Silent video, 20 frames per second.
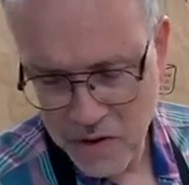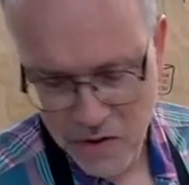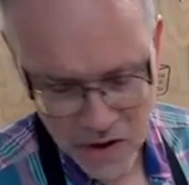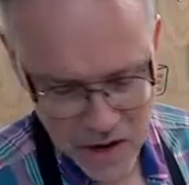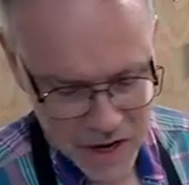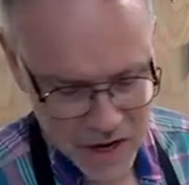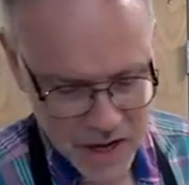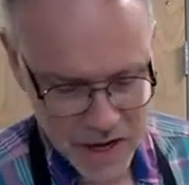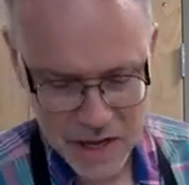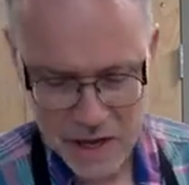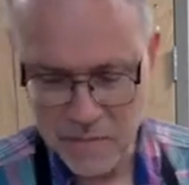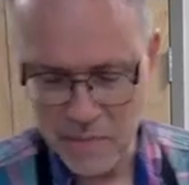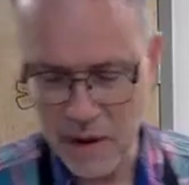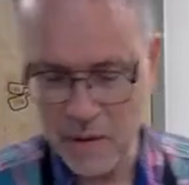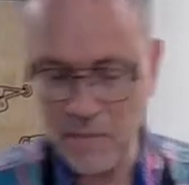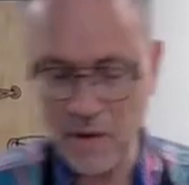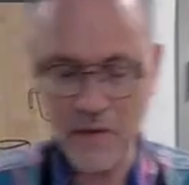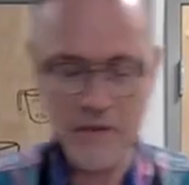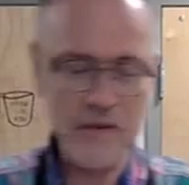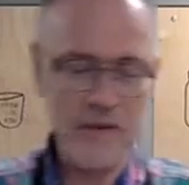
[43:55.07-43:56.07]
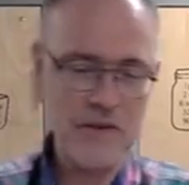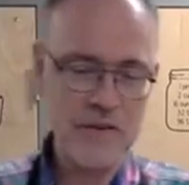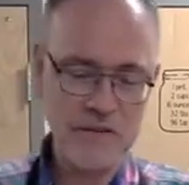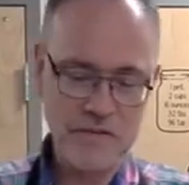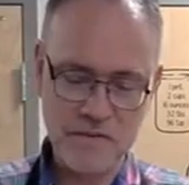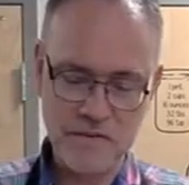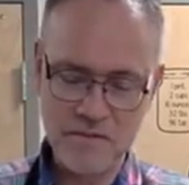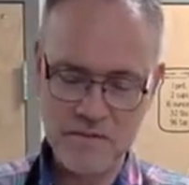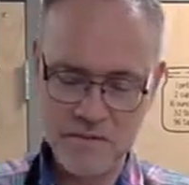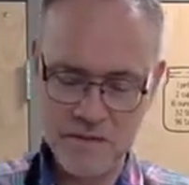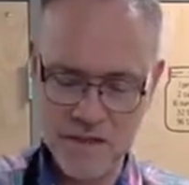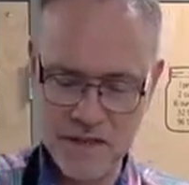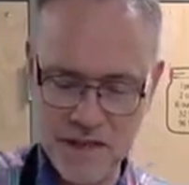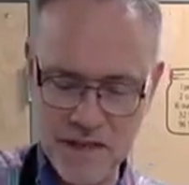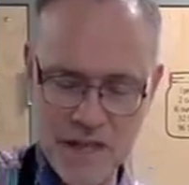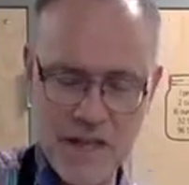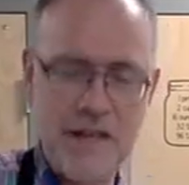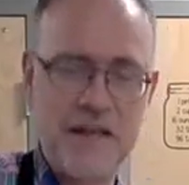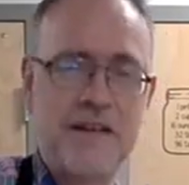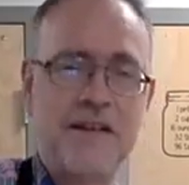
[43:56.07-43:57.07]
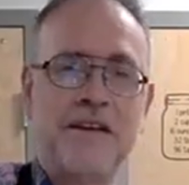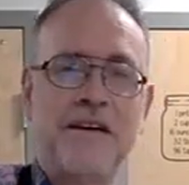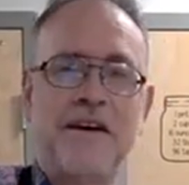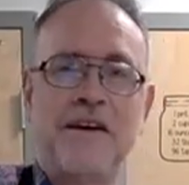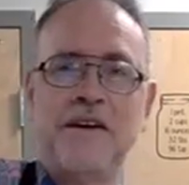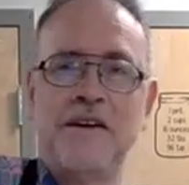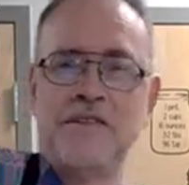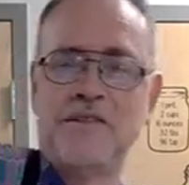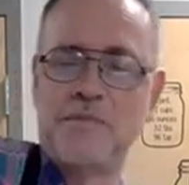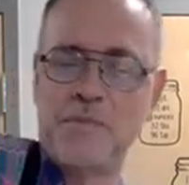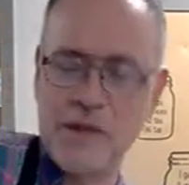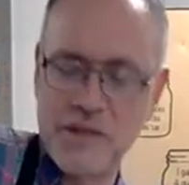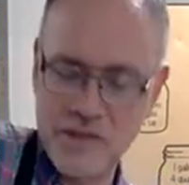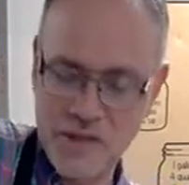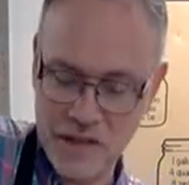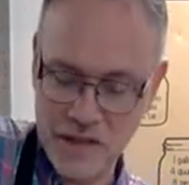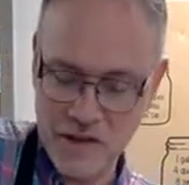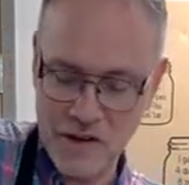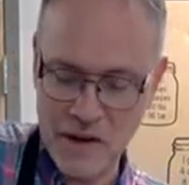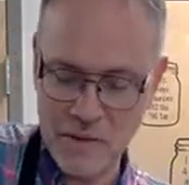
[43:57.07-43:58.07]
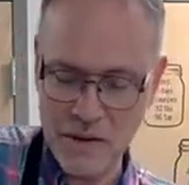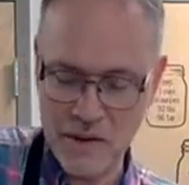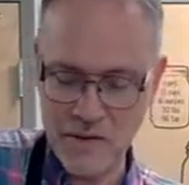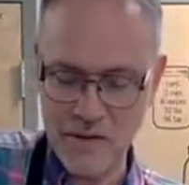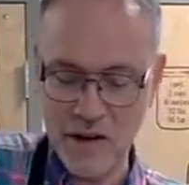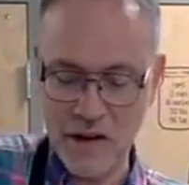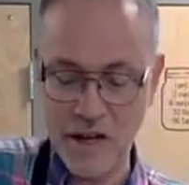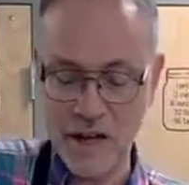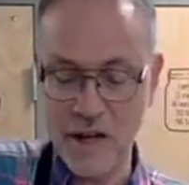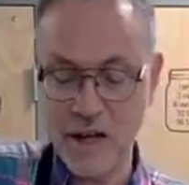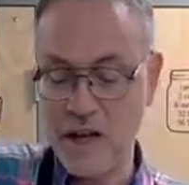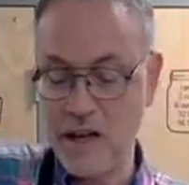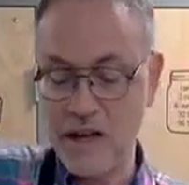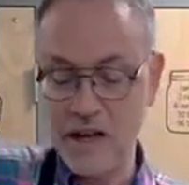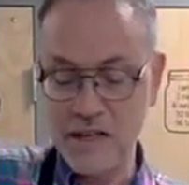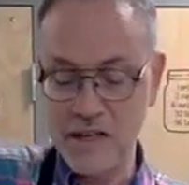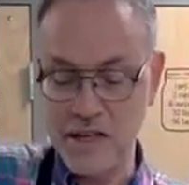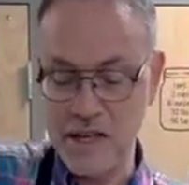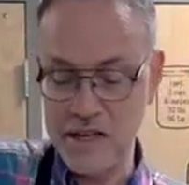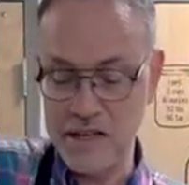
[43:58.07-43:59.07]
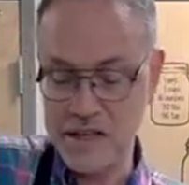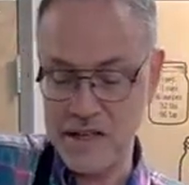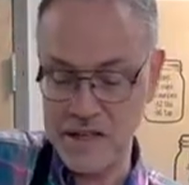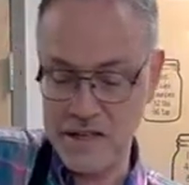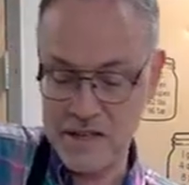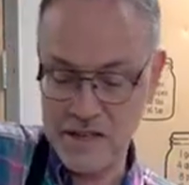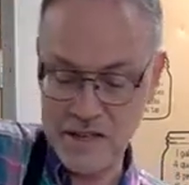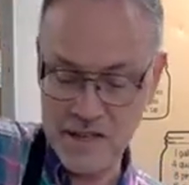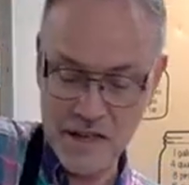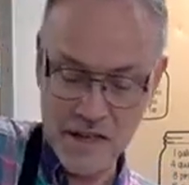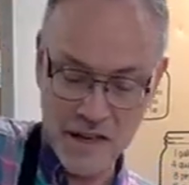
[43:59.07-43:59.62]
Creagh and my mother, especially Grandma Creagh, didn't,